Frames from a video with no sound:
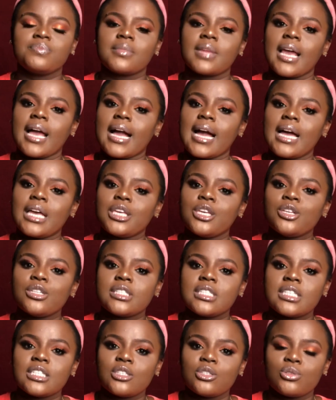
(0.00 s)
I can use
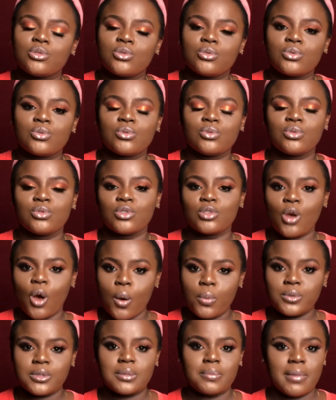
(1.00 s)
it to
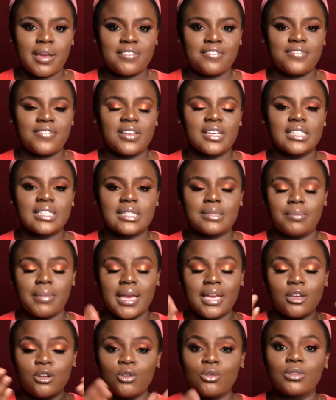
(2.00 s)
sculpt my face, my
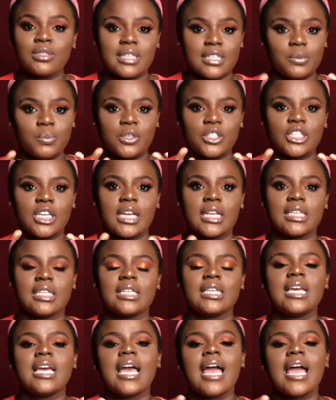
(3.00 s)
nose especially.